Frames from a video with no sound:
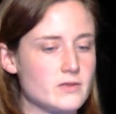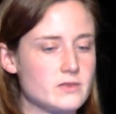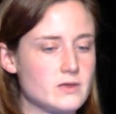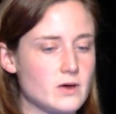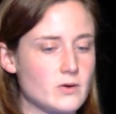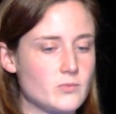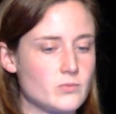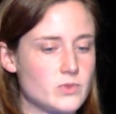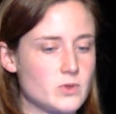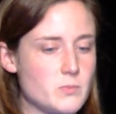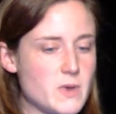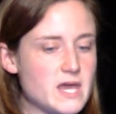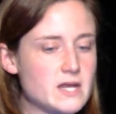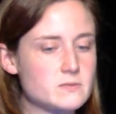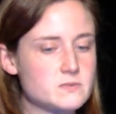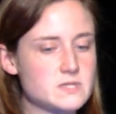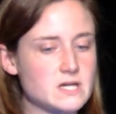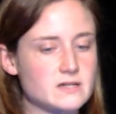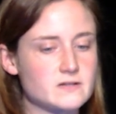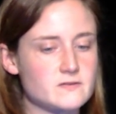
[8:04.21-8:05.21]
The main
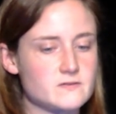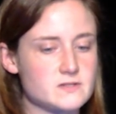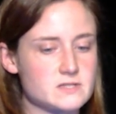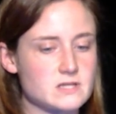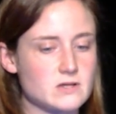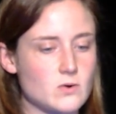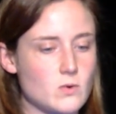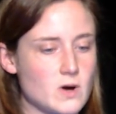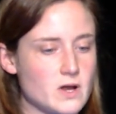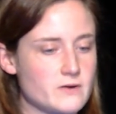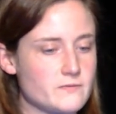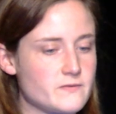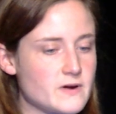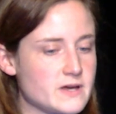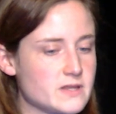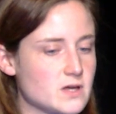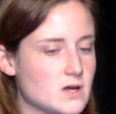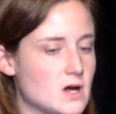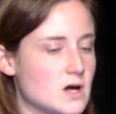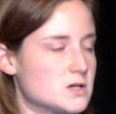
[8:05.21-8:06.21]
objective is to
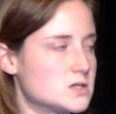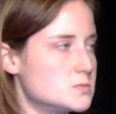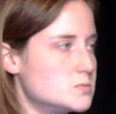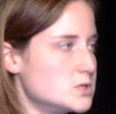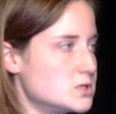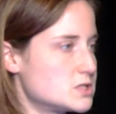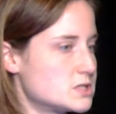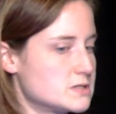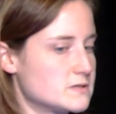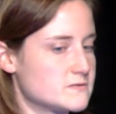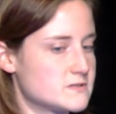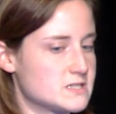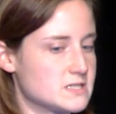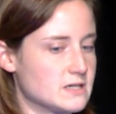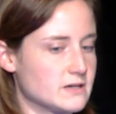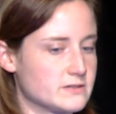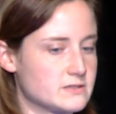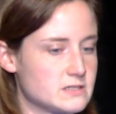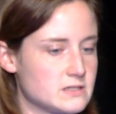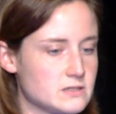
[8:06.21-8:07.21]
quantify the contribution of
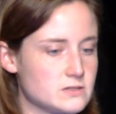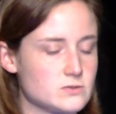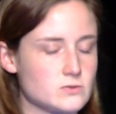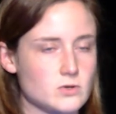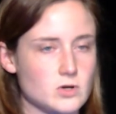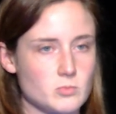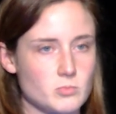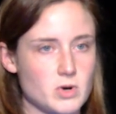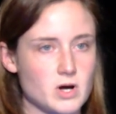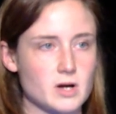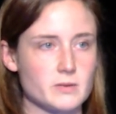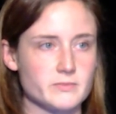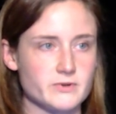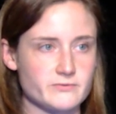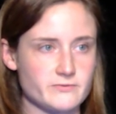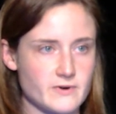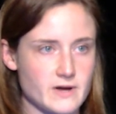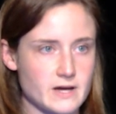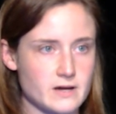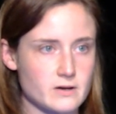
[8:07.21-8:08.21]
CLT to a
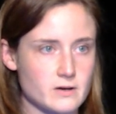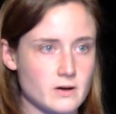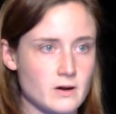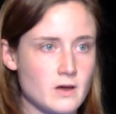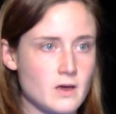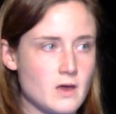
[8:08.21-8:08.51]
compartment fire,